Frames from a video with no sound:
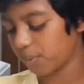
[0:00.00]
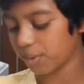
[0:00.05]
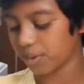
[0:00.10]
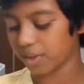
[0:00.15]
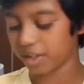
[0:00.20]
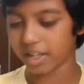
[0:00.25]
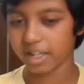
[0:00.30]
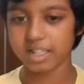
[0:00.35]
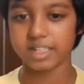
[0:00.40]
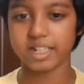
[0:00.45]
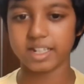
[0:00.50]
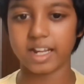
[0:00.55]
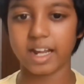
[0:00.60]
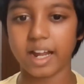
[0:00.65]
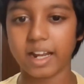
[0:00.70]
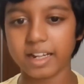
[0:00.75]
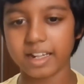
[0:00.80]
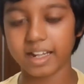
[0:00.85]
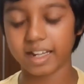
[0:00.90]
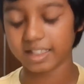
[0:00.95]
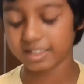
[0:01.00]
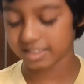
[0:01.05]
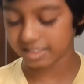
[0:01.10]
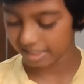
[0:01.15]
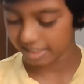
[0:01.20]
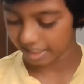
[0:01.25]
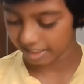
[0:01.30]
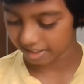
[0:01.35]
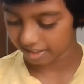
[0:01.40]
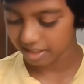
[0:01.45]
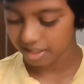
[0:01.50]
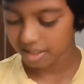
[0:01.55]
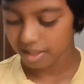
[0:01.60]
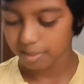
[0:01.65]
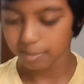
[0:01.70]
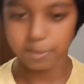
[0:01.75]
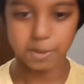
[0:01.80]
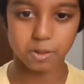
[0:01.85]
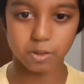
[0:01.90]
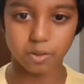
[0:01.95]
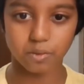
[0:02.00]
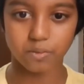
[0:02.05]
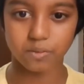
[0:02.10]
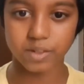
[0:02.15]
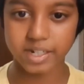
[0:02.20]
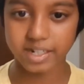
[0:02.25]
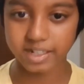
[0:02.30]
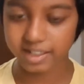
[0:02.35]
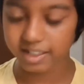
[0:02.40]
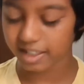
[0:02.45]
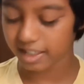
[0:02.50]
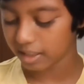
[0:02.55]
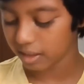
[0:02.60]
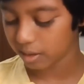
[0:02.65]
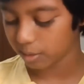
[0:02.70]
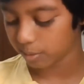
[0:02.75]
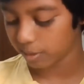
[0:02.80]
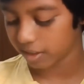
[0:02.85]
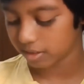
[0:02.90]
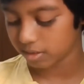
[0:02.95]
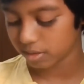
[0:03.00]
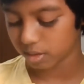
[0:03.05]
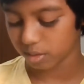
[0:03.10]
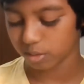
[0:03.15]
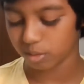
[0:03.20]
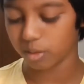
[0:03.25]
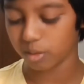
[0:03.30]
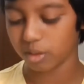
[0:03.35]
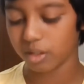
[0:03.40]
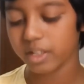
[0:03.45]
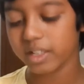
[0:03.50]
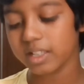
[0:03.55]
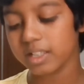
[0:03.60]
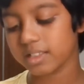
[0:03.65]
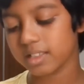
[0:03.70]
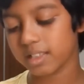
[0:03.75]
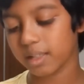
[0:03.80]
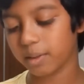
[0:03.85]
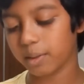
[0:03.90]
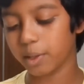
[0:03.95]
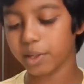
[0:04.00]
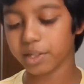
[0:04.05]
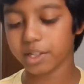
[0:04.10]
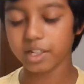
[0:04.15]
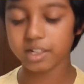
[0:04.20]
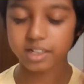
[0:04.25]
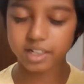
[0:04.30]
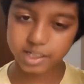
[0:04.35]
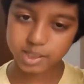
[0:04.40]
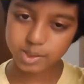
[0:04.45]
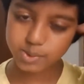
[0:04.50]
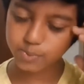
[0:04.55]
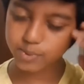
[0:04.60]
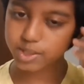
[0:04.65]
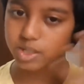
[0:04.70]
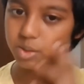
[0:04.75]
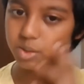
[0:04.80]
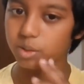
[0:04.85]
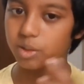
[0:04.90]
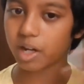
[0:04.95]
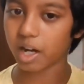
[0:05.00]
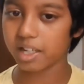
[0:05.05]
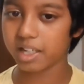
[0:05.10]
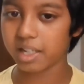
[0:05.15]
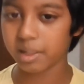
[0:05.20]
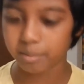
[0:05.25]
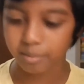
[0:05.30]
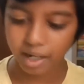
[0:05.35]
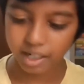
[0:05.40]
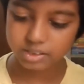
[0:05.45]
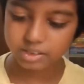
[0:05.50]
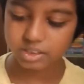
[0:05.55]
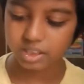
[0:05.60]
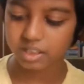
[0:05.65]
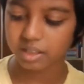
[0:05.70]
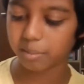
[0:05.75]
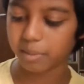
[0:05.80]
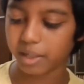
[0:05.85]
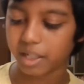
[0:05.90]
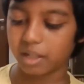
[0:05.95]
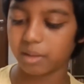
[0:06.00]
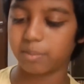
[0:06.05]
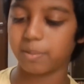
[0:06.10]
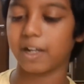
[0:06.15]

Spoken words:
really, it adds that bit of detail to it. So the things which you can't imagine, the main